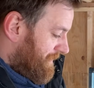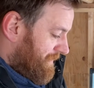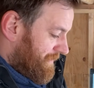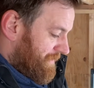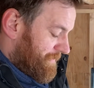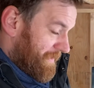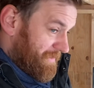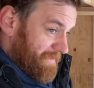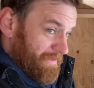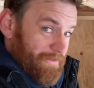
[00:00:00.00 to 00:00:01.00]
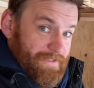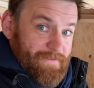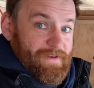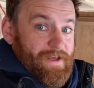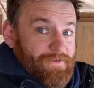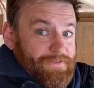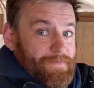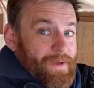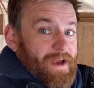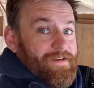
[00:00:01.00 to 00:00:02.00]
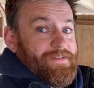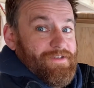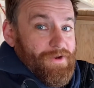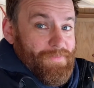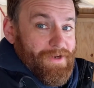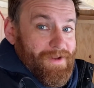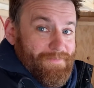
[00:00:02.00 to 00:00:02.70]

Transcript: spend $670 on a box, and you open it up,